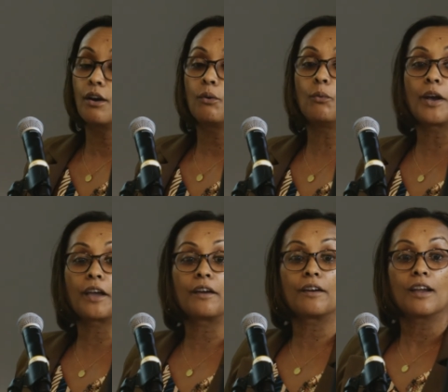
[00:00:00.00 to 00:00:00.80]

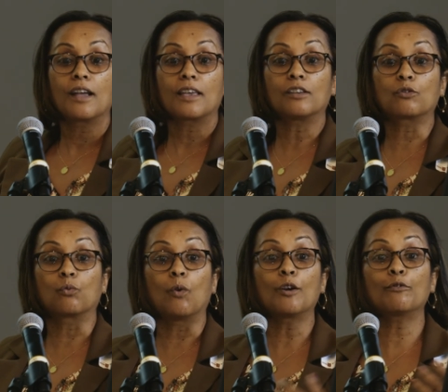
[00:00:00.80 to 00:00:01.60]
where it's
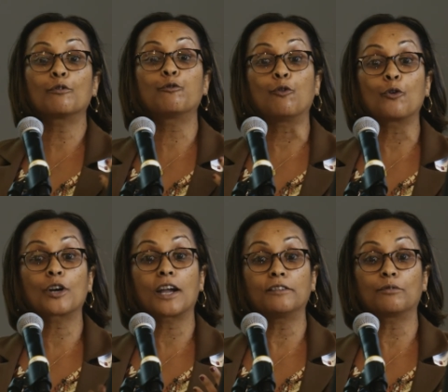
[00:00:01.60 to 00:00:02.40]
one of the four
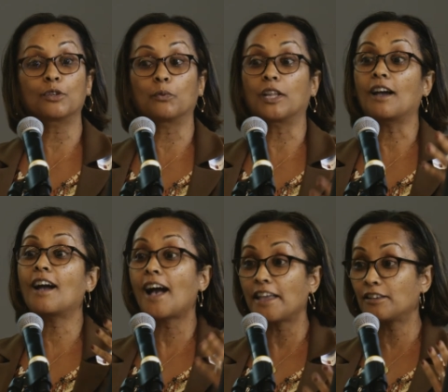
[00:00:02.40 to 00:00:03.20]
countries with the
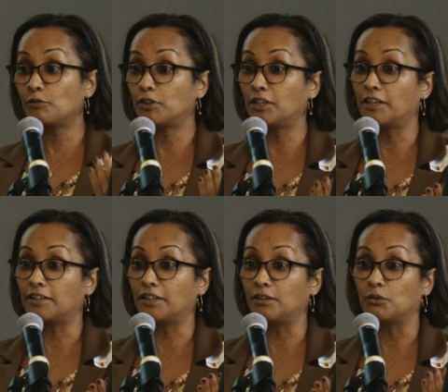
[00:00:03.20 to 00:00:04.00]
highest
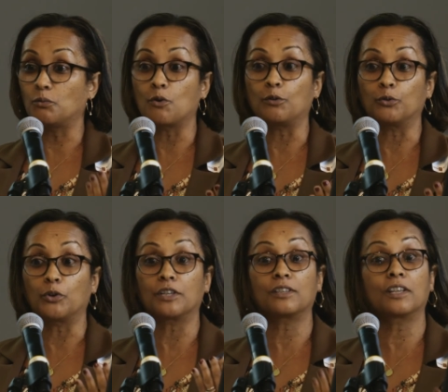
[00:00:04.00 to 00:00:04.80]
fertility in the world,
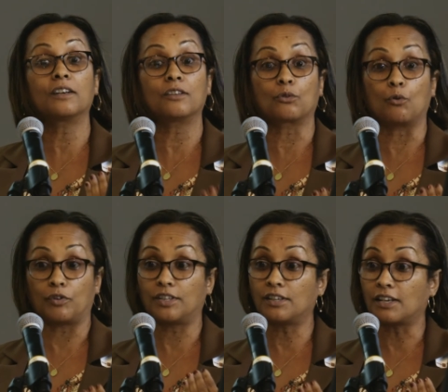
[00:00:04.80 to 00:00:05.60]
where it still is
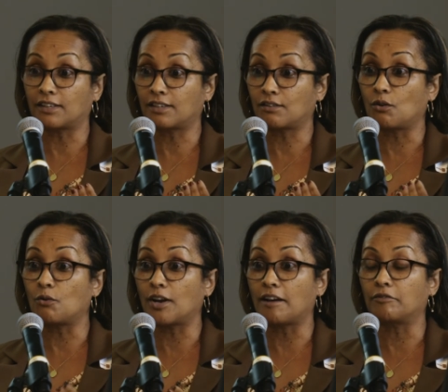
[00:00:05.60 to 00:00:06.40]
over six
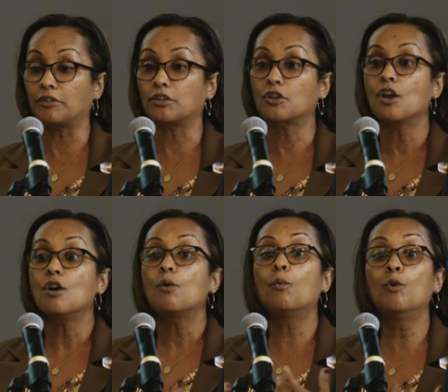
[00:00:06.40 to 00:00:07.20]
on average,
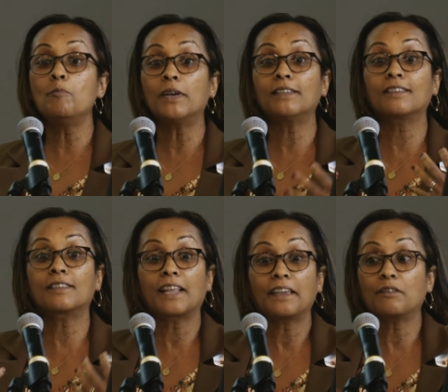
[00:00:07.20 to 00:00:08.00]
women
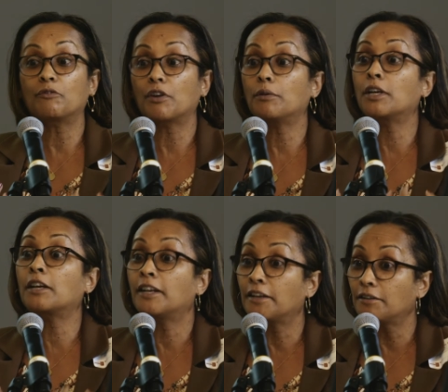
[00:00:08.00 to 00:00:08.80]
state very
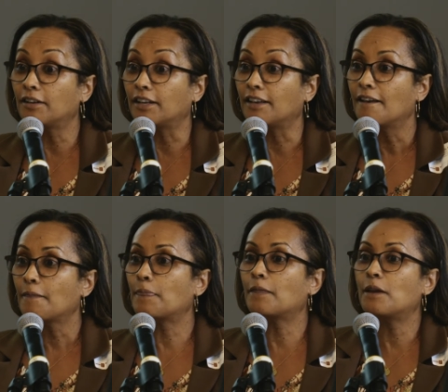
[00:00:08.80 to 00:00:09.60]
clearly
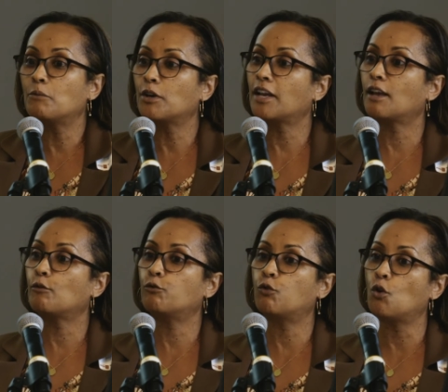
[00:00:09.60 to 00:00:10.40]
that they want to
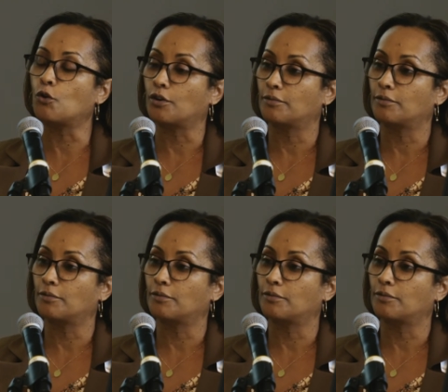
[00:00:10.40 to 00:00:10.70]
have four.